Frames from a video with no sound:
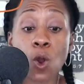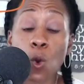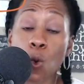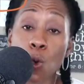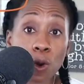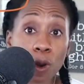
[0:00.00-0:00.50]

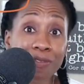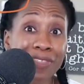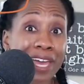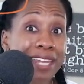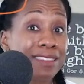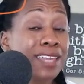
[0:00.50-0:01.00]
or
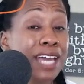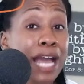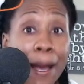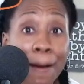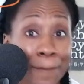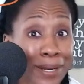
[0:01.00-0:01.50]
that the
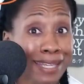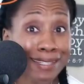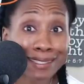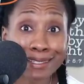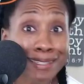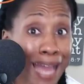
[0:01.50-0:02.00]
company
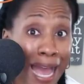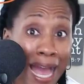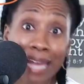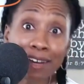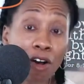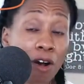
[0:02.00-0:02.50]
is
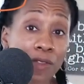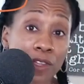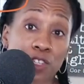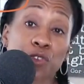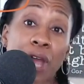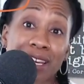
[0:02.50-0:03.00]
not all
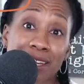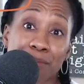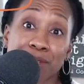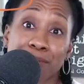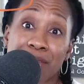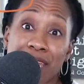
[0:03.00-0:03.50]
that's cracked
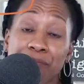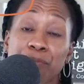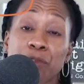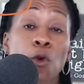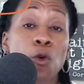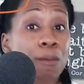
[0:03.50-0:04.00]
up to be
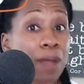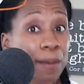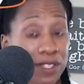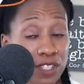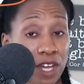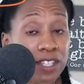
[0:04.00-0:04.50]
or
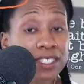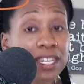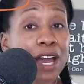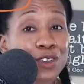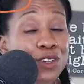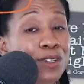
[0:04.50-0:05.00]
maybe it's on its
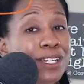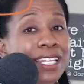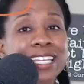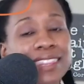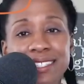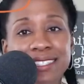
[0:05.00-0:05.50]
downturn.
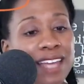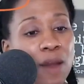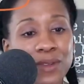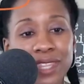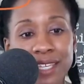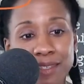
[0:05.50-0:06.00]
This is
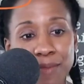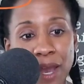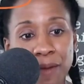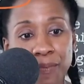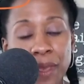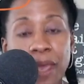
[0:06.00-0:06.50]
not what that's about.